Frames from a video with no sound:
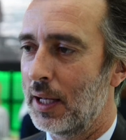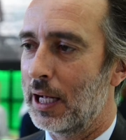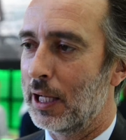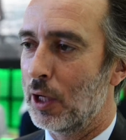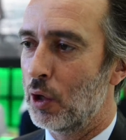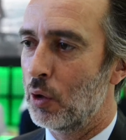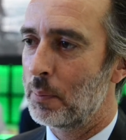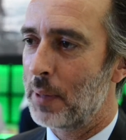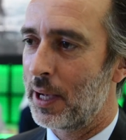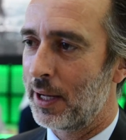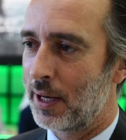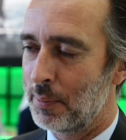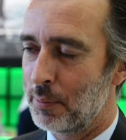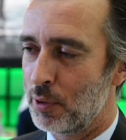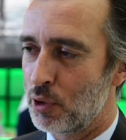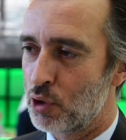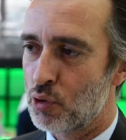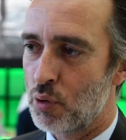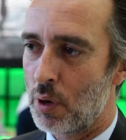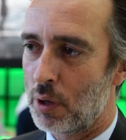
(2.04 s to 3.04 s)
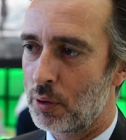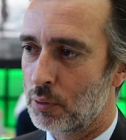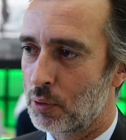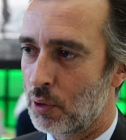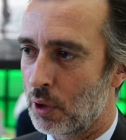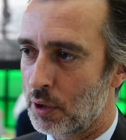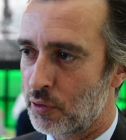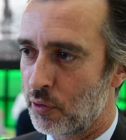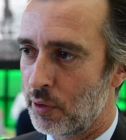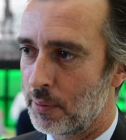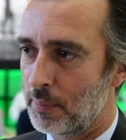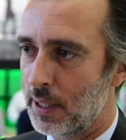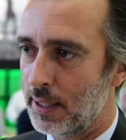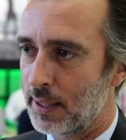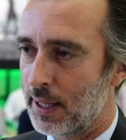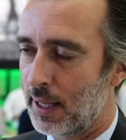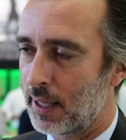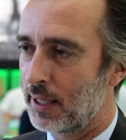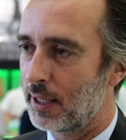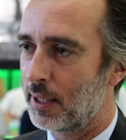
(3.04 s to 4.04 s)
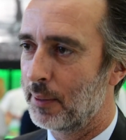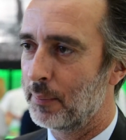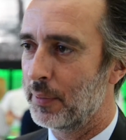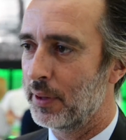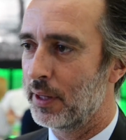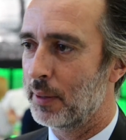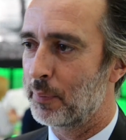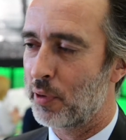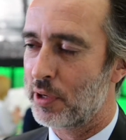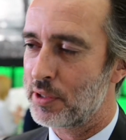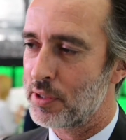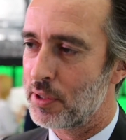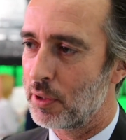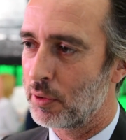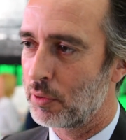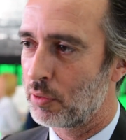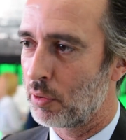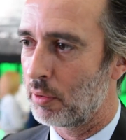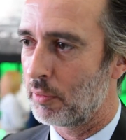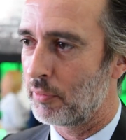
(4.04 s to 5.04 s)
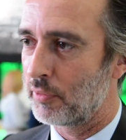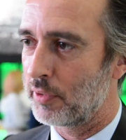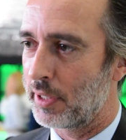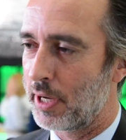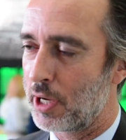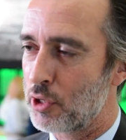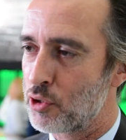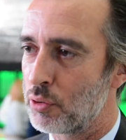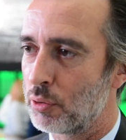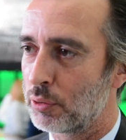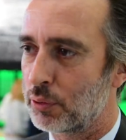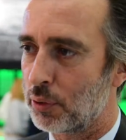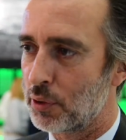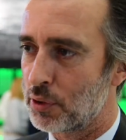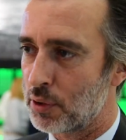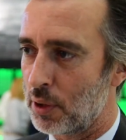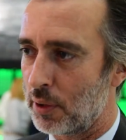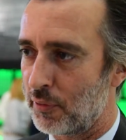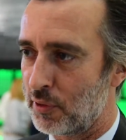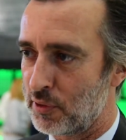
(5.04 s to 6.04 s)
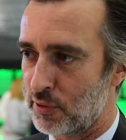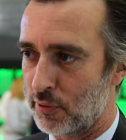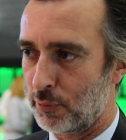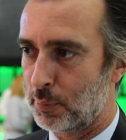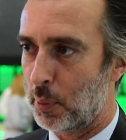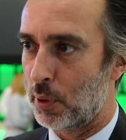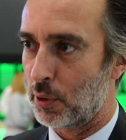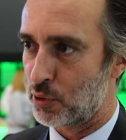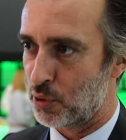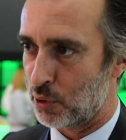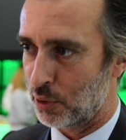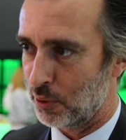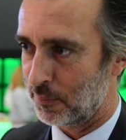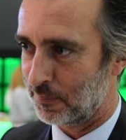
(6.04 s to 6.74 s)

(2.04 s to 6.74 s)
Hello, my name is João Cotrim and I am the president of the National Tourist Office of Portugal.